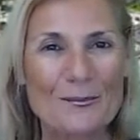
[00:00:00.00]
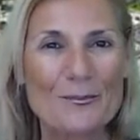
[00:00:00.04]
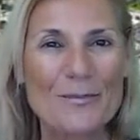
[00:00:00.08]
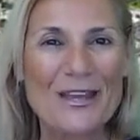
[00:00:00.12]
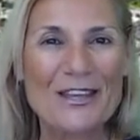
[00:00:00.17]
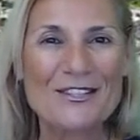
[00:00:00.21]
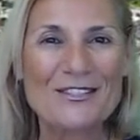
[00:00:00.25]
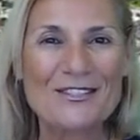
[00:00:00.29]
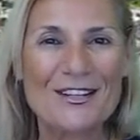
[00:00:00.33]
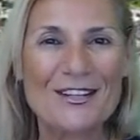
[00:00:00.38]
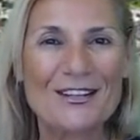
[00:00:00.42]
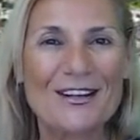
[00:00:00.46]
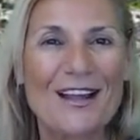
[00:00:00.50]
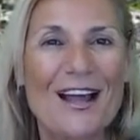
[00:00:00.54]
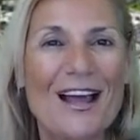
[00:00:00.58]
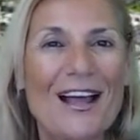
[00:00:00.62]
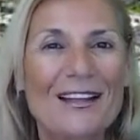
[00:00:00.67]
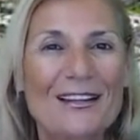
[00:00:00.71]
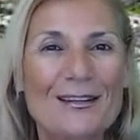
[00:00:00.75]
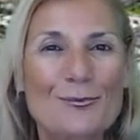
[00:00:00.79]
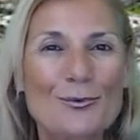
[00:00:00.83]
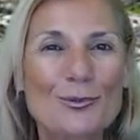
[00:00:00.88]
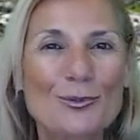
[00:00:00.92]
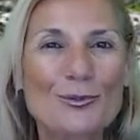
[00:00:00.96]
Based in
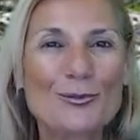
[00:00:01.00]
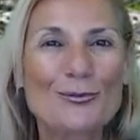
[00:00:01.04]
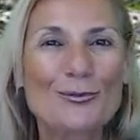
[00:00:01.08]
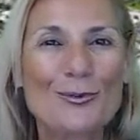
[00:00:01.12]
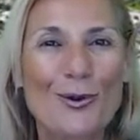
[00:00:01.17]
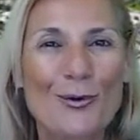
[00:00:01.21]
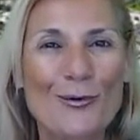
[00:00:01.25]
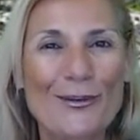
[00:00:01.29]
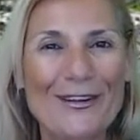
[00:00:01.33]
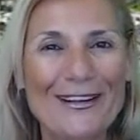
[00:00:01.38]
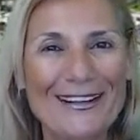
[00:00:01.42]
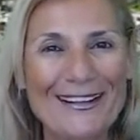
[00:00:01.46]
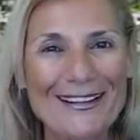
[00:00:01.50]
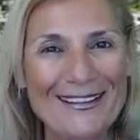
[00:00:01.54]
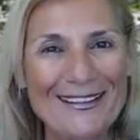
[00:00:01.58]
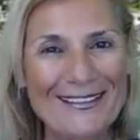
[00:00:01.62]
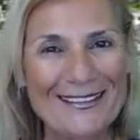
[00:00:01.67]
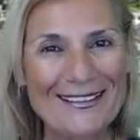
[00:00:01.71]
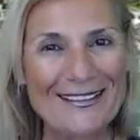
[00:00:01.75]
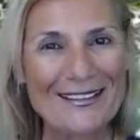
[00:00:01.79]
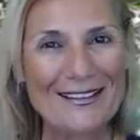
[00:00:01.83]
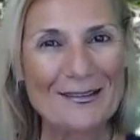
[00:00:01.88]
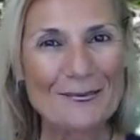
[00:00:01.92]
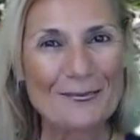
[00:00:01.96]
Hollywood, Florida,
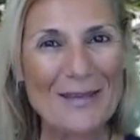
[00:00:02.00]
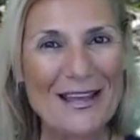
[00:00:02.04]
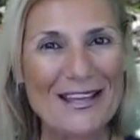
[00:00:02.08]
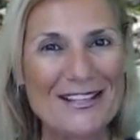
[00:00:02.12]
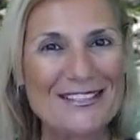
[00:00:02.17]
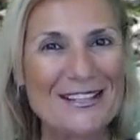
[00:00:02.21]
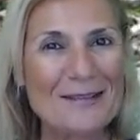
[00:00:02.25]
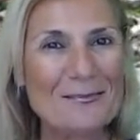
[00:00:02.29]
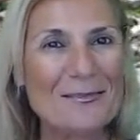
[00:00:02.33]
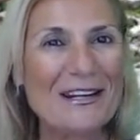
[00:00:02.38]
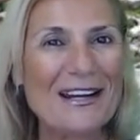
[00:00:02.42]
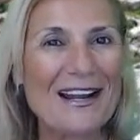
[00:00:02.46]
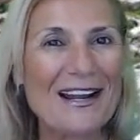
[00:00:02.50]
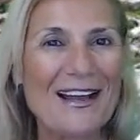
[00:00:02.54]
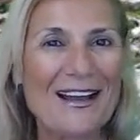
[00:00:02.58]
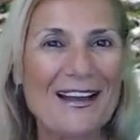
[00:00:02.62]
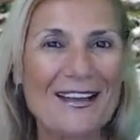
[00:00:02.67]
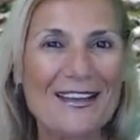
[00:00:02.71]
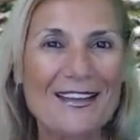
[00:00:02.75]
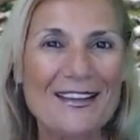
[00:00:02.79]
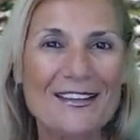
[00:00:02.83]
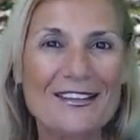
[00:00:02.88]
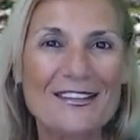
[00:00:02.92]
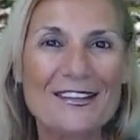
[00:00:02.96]
my team and
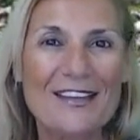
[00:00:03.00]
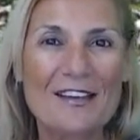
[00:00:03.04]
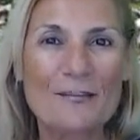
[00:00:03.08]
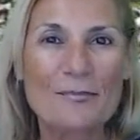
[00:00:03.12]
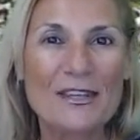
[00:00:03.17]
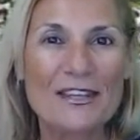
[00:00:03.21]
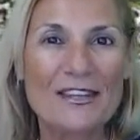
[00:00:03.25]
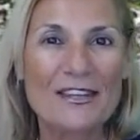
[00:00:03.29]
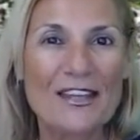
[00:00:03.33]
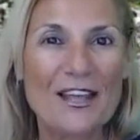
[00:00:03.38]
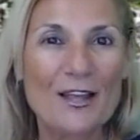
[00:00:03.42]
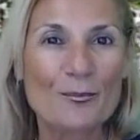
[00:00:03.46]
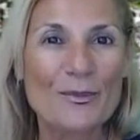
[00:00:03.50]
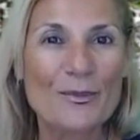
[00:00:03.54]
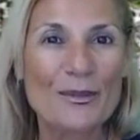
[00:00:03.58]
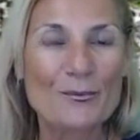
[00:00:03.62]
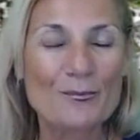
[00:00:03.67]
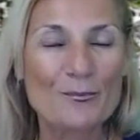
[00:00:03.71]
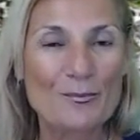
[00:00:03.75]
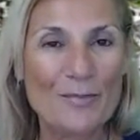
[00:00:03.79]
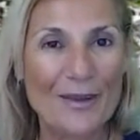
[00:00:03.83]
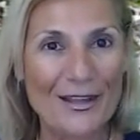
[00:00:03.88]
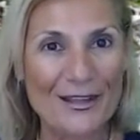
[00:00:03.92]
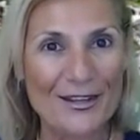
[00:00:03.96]
I have been
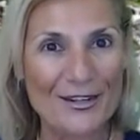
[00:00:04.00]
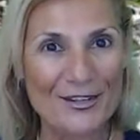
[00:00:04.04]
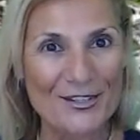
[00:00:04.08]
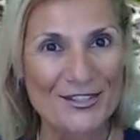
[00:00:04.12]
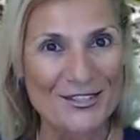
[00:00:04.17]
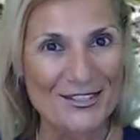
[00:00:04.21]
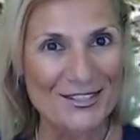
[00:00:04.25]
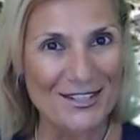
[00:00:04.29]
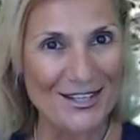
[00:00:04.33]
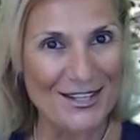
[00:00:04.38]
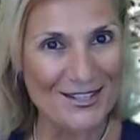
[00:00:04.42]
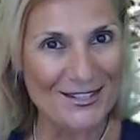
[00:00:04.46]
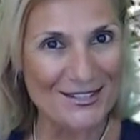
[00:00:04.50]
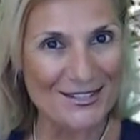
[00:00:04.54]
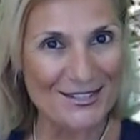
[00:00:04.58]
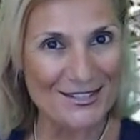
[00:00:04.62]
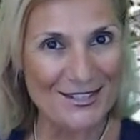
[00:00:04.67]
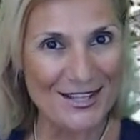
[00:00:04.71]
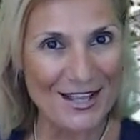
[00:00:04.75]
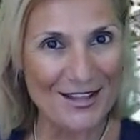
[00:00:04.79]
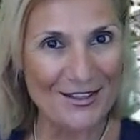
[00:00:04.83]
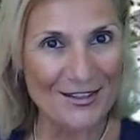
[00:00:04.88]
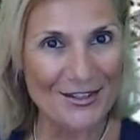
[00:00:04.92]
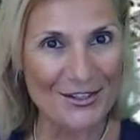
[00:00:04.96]
helping buyers and
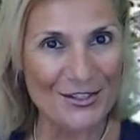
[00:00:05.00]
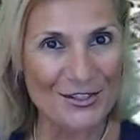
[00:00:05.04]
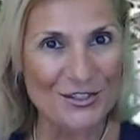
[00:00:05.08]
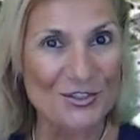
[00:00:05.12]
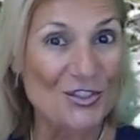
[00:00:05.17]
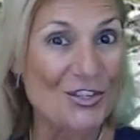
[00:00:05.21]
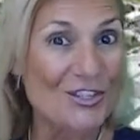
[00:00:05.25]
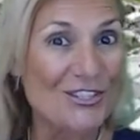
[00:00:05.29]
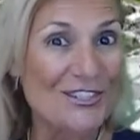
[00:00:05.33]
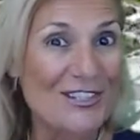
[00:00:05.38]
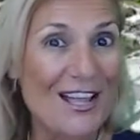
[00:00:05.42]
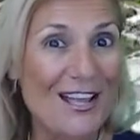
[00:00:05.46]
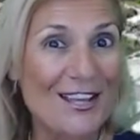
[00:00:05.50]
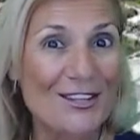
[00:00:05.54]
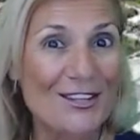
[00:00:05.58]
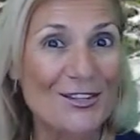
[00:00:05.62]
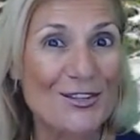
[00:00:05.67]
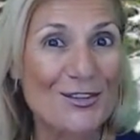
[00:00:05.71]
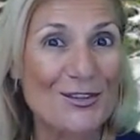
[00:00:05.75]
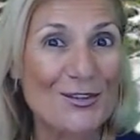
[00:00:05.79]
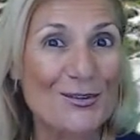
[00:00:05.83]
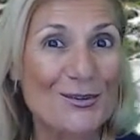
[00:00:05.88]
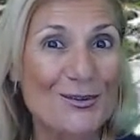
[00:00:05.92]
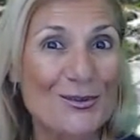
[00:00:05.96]
sellers just
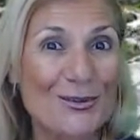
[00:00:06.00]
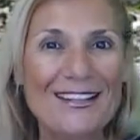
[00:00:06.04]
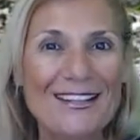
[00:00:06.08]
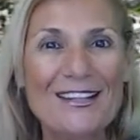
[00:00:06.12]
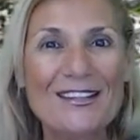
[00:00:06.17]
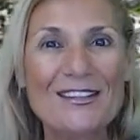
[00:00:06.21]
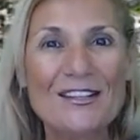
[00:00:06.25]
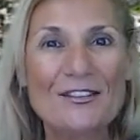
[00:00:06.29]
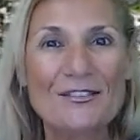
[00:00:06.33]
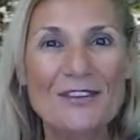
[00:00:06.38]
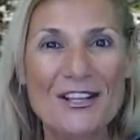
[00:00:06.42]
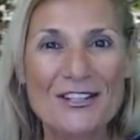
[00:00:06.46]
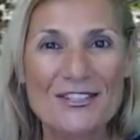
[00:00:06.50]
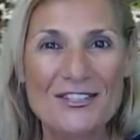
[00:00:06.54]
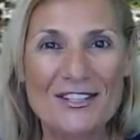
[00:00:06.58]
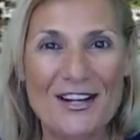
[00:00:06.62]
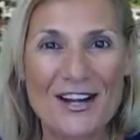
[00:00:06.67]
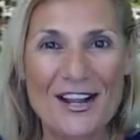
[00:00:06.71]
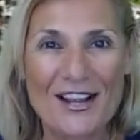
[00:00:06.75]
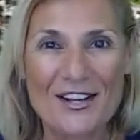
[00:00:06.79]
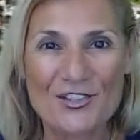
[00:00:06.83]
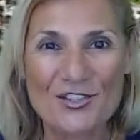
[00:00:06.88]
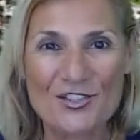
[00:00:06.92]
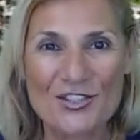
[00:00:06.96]
like you in the
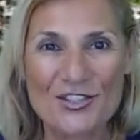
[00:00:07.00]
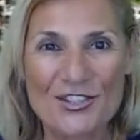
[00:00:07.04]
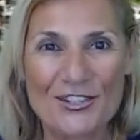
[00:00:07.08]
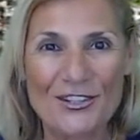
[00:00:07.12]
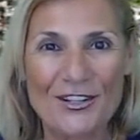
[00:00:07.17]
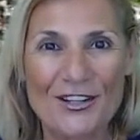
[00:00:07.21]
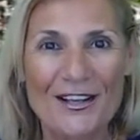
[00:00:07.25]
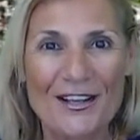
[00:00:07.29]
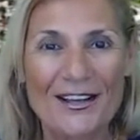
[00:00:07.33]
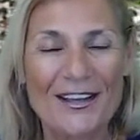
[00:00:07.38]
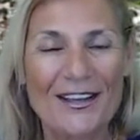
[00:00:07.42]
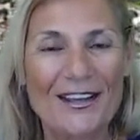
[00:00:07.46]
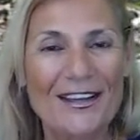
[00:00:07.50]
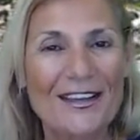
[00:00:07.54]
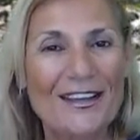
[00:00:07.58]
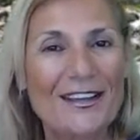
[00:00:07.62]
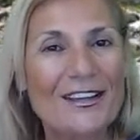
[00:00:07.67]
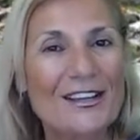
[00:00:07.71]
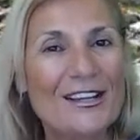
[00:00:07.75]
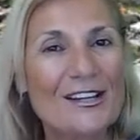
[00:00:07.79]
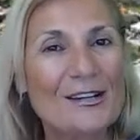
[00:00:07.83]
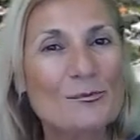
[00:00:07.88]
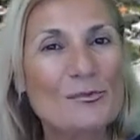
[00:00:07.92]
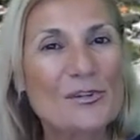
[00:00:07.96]
residential
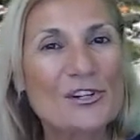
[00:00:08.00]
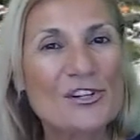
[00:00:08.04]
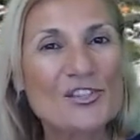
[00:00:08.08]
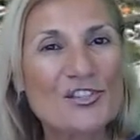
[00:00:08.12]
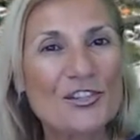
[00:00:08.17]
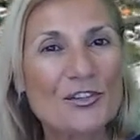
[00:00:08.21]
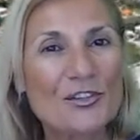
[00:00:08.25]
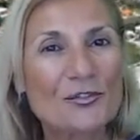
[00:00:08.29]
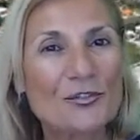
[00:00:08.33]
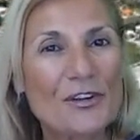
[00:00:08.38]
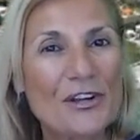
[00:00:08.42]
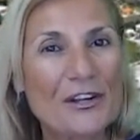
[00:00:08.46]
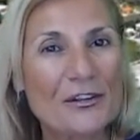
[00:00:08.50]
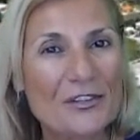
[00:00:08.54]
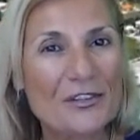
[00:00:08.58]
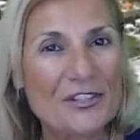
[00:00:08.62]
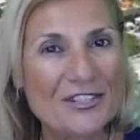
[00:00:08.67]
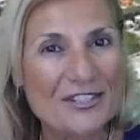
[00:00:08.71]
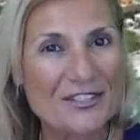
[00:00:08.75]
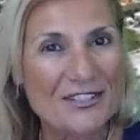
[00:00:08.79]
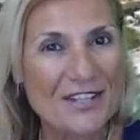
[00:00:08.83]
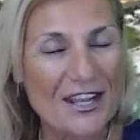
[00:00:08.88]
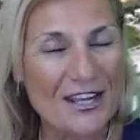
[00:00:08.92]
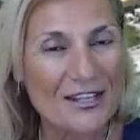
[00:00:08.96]
and commercial real
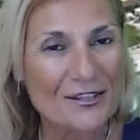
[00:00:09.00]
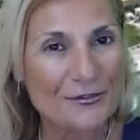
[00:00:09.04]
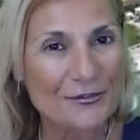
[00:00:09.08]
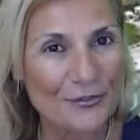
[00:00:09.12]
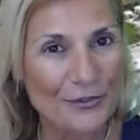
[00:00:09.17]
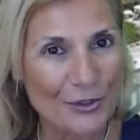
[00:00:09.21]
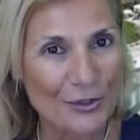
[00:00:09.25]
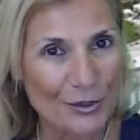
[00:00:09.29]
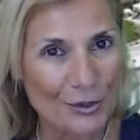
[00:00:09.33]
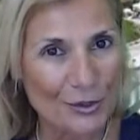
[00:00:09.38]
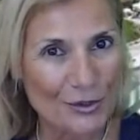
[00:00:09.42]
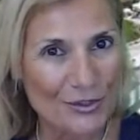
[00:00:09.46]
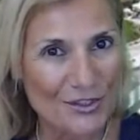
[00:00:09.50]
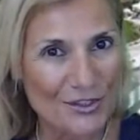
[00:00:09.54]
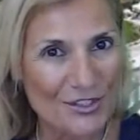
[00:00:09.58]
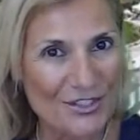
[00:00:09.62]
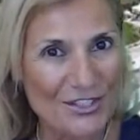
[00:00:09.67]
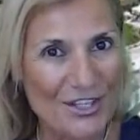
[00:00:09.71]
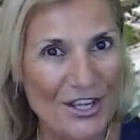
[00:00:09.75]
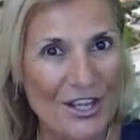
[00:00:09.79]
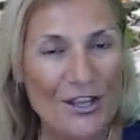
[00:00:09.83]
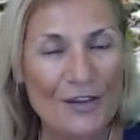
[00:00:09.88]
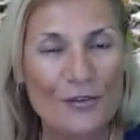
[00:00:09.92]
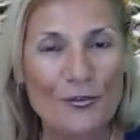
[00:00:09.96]
estate
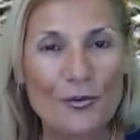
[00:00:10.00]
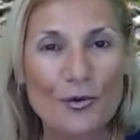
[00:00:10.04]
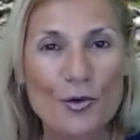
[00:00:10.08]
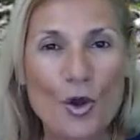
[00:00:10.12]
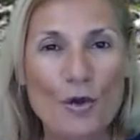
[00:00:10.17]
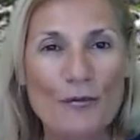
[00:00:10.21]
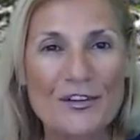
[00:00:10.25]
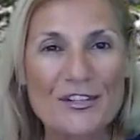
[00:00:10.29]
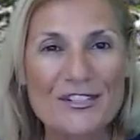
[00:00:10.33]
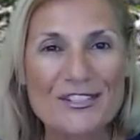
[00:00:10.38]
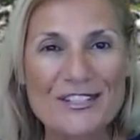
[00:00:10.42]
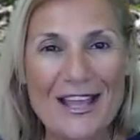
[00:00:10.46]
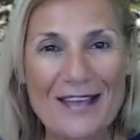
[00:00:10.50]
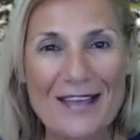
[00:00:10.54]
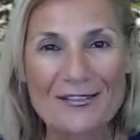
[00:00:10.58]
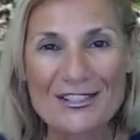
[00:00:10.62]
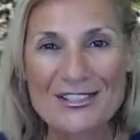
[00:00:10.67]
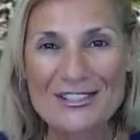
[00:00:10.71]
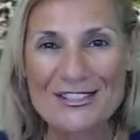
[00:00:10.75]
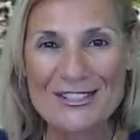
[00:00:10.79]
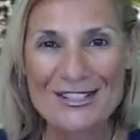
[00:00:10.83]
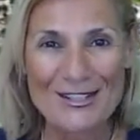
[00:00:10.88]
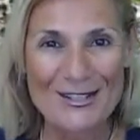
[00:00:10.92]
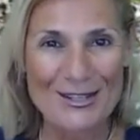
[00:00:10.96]
fields for over
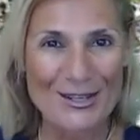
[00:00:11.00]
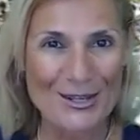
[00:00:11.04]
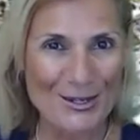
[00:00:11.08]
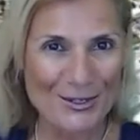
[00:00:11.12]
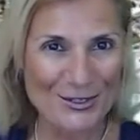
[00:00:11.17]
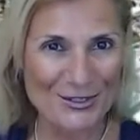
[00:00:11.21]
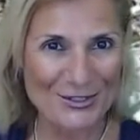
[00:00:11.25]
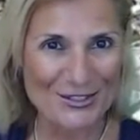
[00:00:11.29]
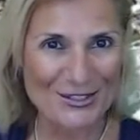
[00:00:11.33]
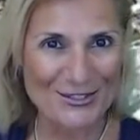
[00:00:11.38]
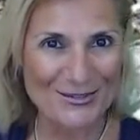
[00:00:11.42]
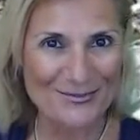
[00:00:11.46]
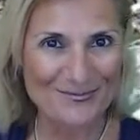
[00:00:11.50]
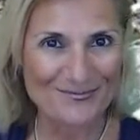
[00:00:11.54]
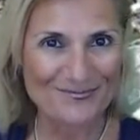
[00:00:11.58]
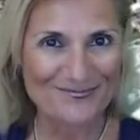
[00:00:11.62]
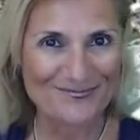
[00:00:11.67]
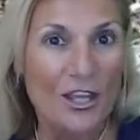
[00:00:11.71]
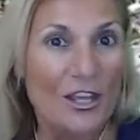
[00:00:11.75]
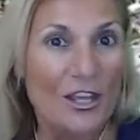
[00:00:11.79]
17 years.